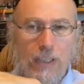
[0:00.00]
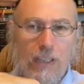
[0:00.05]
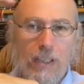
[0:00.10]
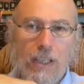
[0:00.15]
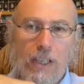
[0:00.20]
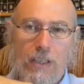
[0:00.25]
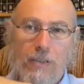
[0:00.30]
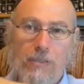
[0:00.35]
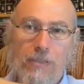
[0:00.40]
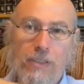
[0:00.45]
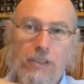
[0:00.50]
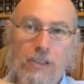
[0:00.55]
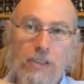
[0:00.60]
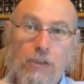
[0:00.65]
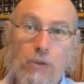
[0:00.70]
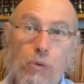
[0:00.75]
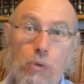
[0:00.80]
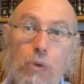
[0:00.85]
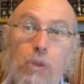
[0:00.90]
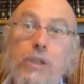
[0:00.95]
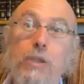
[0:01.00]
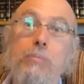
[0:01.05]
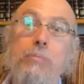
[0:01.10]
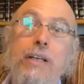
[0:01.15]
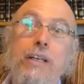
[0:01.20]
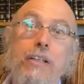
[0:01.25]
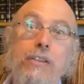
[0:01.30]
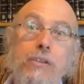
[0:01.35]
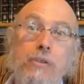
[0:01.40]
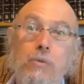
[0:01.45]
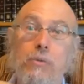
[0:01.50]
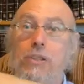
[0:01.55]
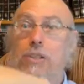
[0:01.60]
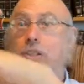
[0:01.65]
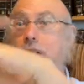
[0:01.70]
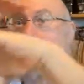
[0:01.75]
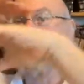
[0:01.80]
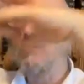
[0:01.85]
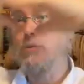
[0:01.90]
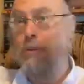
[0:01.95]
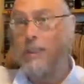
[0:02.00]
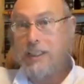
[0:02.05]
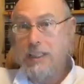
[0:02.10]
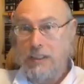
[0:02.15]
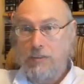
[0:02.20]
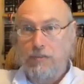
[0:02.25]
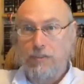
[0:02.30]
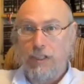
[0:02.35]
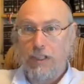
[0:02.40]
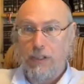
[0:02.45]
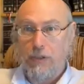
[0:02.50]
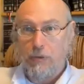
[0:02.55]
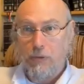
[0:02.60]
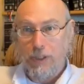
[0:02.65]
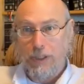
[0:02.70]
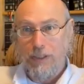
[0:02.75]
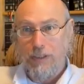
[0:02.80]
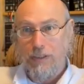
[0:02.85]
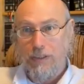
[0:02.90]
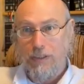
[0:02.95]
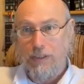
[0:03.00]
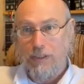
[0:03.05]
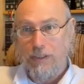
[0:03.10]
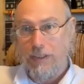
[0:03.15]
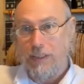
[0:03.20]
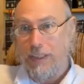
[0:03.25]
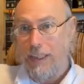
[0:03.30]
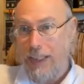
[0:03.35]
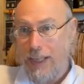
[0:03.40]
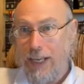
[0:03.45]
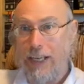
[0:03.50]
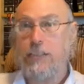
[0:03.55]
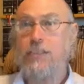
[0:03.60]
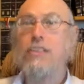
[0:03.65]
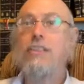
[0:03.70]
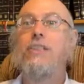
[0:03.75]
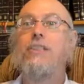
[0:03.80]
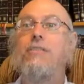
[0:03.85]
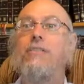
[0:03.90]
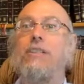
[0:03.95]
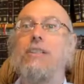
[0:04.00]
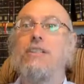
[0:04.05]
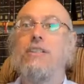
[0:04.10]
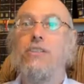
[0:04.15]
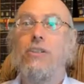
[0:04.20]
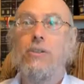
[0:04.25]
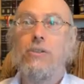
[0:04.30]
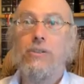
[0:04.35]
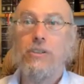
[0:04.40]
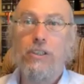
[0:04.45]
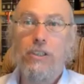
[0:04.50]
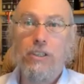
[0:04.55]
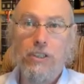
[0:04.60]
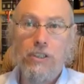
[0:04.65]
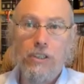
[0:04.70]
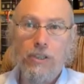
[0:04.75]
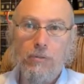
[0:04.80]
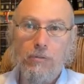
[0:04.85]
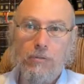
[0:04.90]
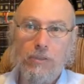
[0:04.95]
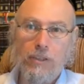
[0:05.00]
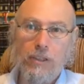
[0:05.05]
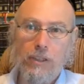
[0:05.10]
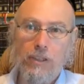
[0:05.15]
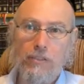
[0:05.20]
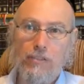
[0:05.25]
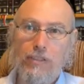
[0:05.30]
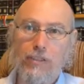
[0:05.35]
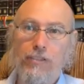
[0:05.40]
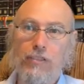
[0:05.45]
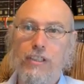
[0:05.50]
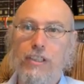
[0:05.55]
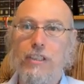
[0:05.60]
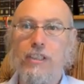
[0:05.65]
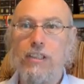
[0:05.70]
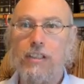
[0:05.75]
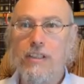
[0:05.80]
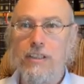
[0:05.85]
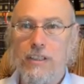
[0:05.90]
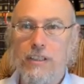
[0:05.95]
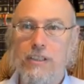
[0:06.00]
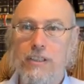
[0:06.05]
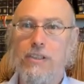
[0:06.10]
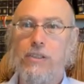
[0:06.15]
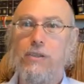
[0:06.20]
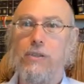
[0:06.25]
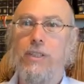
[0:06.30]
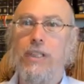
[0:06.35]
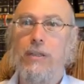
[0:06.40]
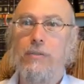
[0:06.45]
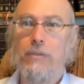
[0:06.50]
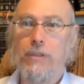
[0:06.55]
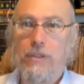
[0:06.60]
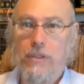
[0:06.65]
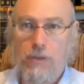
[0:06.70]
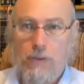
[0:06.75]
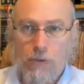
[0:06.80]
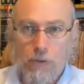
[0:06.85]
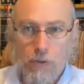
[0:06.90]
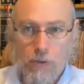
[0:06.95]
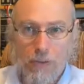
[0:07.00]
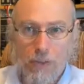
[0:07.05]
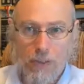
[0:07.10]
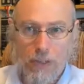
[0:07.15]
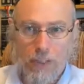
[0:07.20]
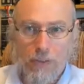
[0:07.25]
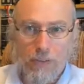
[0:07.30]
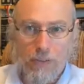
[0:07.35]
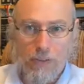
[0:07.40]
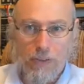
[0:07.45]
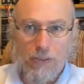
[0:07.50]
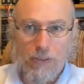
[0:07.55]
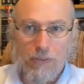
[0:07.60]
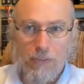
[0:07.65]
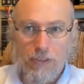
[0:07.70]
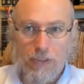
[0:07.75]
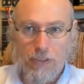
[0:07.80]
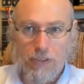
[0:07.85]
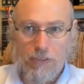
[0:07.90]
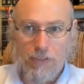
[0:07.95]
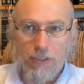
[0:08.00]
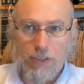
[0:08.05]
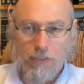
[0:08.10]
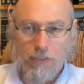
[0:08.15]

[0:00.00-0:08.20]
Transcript: Um, there's the Oort Belt, which is really far away. It's the edges of the solar system. It's like 50 astronomical units out. It's very far,